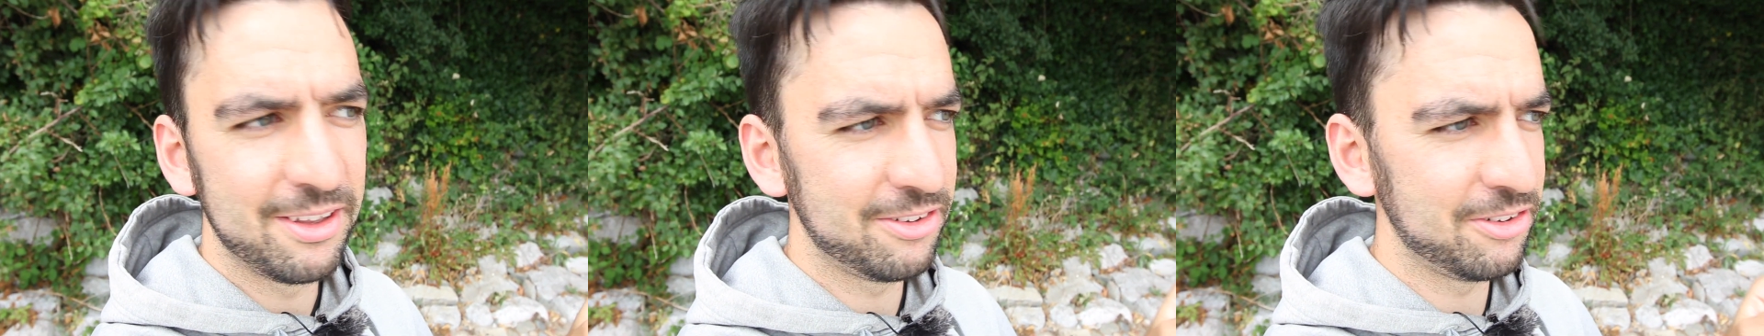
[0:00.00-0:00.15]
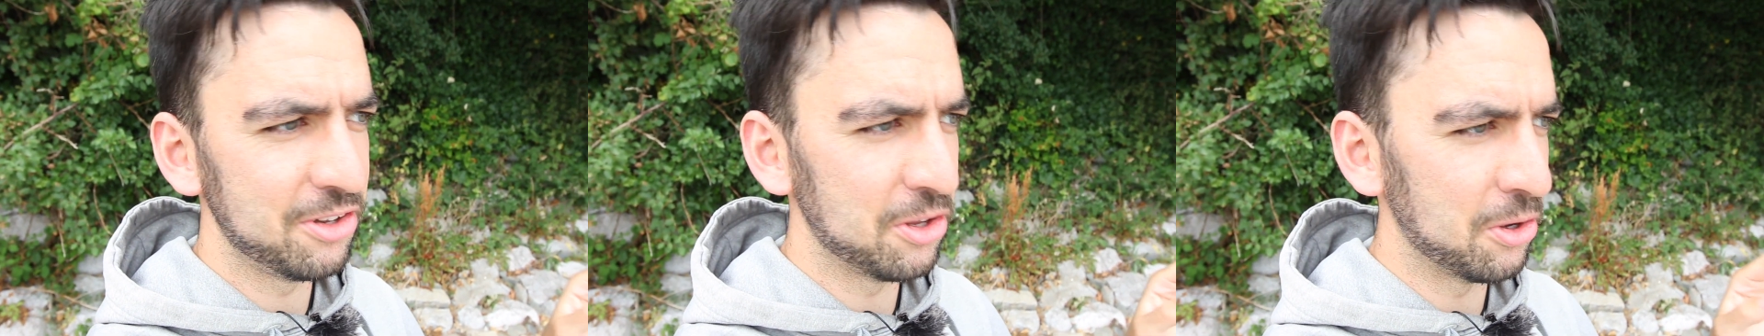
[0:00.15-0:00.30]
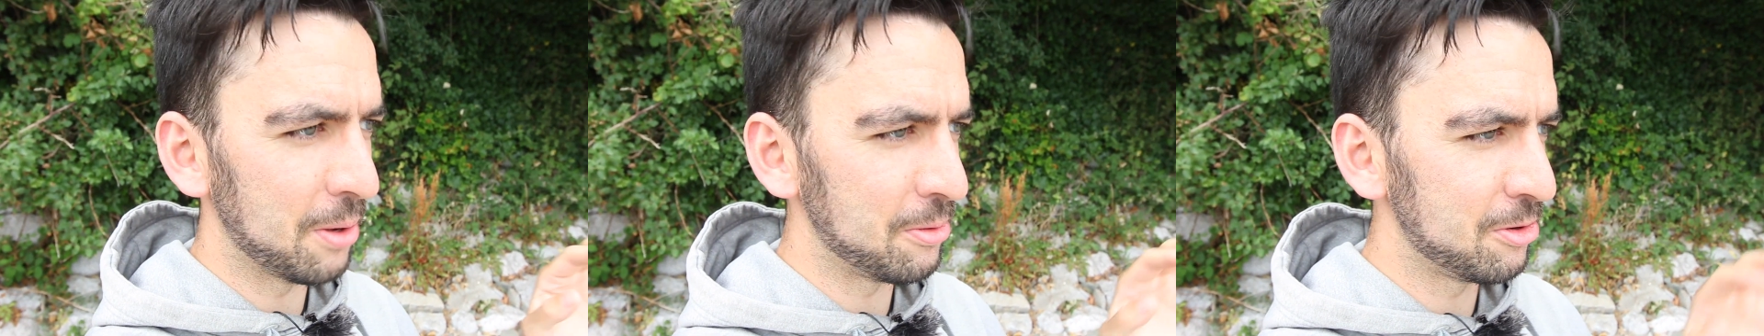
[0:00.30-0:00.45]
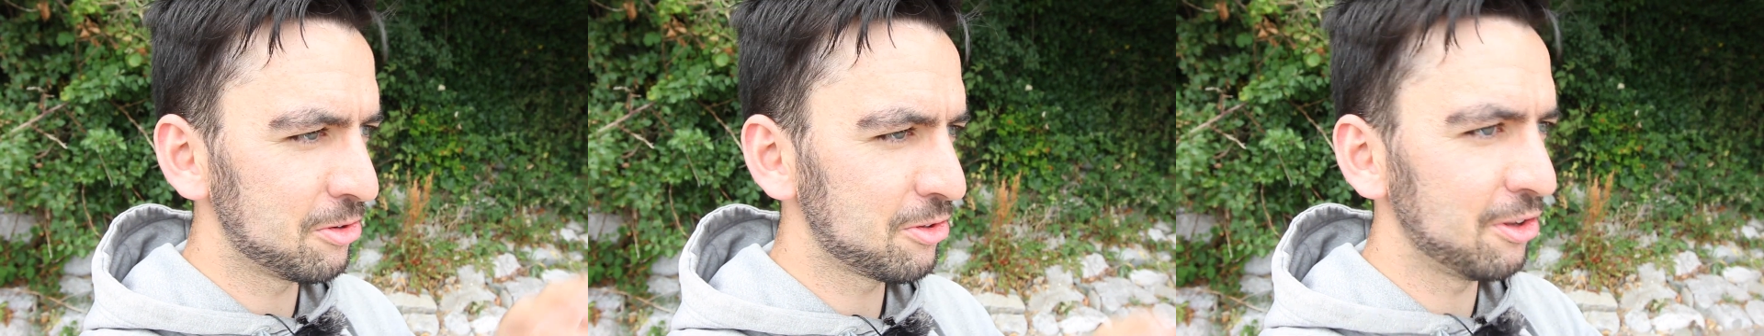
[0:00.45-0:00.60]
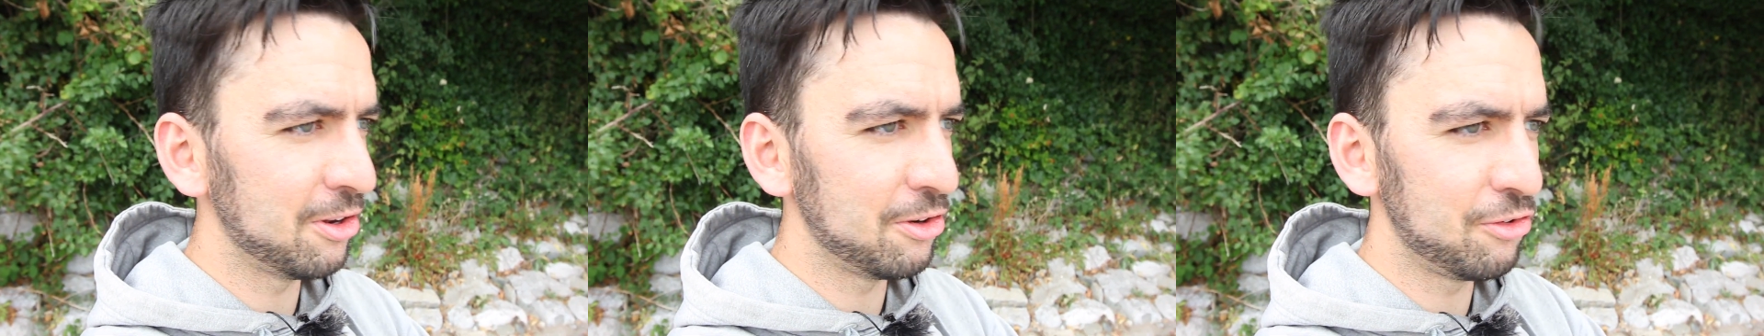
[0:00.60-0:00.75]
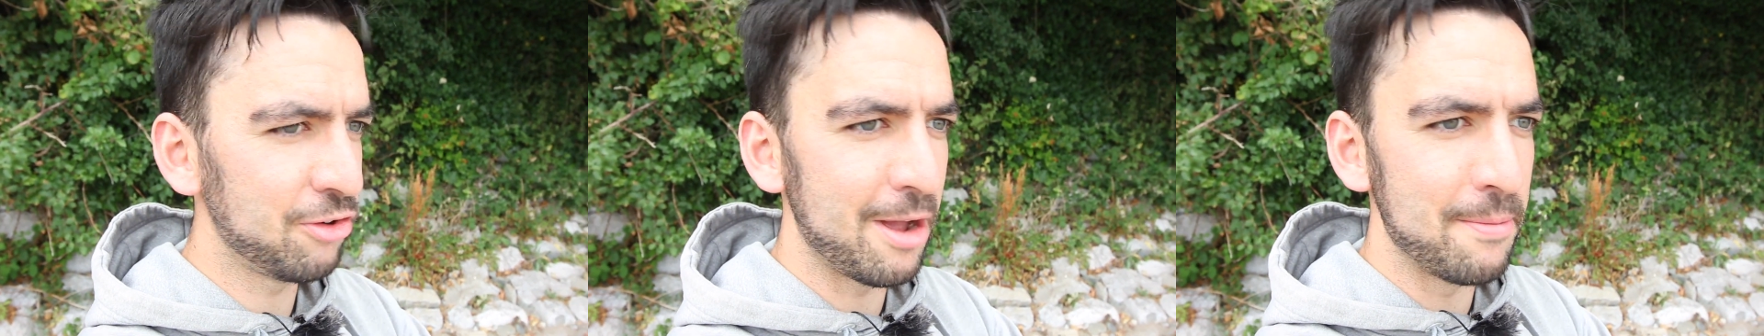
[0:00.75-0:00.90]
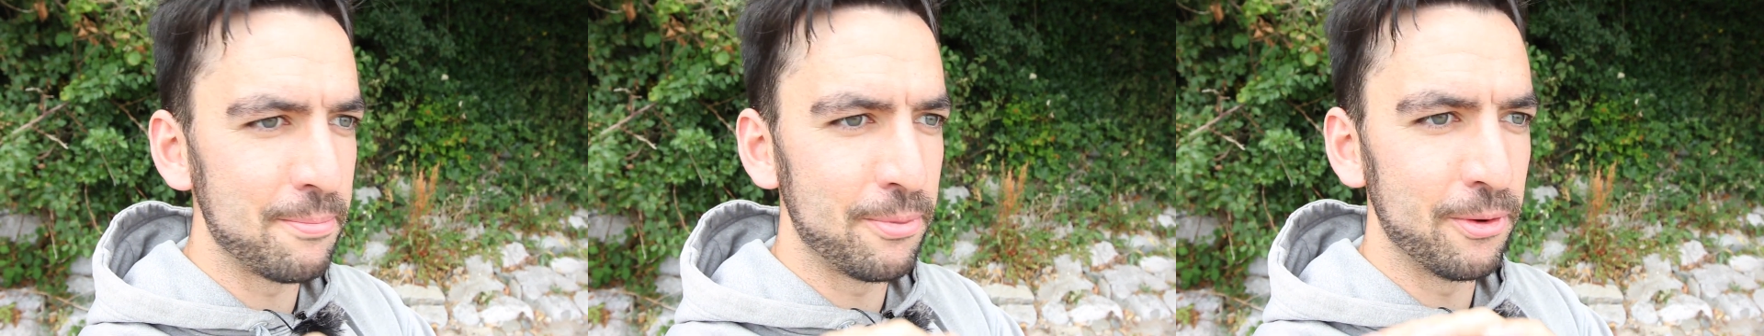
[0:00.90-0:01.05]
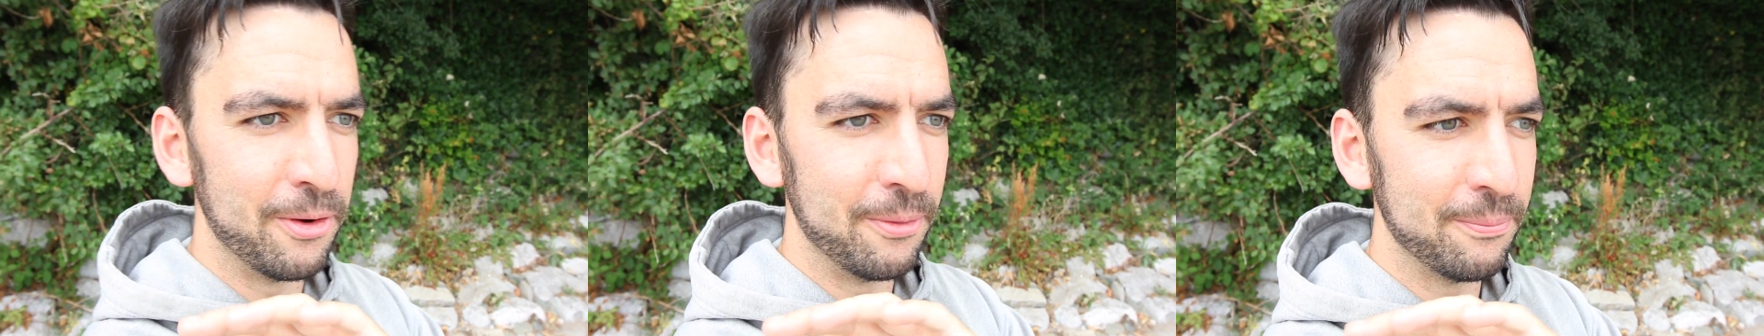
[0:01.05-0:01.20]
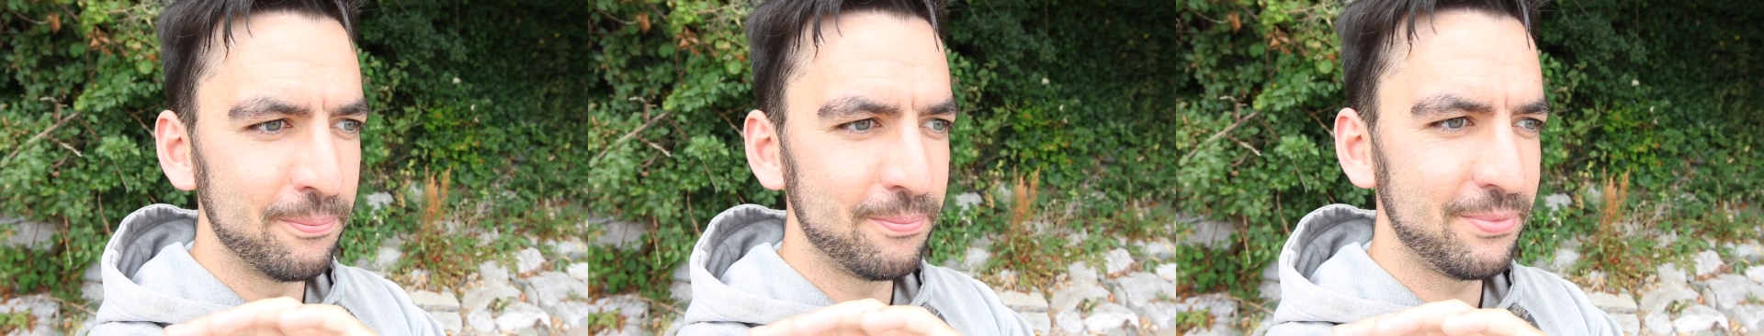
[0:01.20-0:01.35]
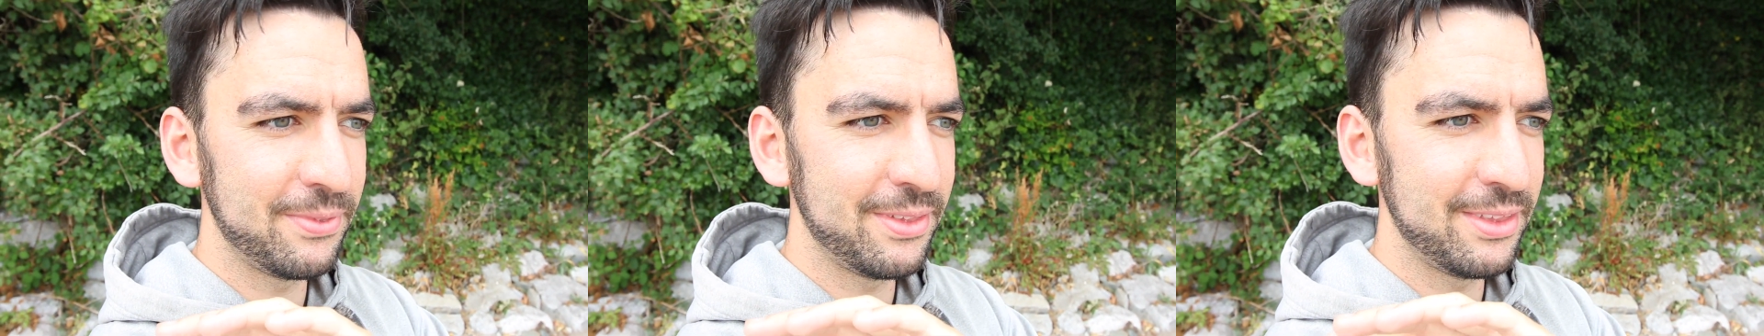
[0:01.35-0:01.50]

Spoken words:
So I'm just going to try and put